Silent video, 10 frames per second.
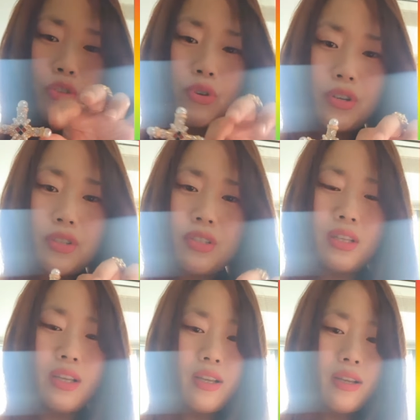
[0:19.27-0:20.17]

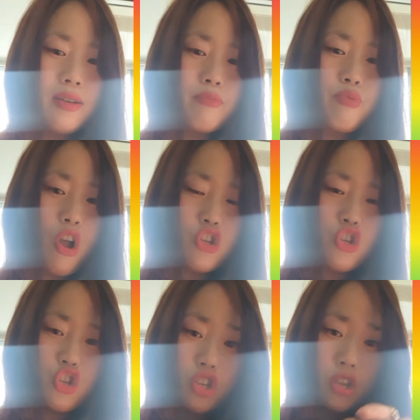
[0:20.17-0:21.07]
cross
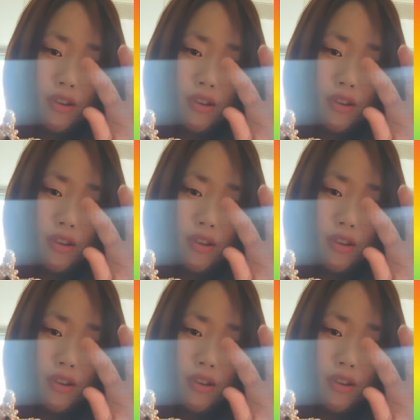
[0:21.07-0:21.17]
brooch.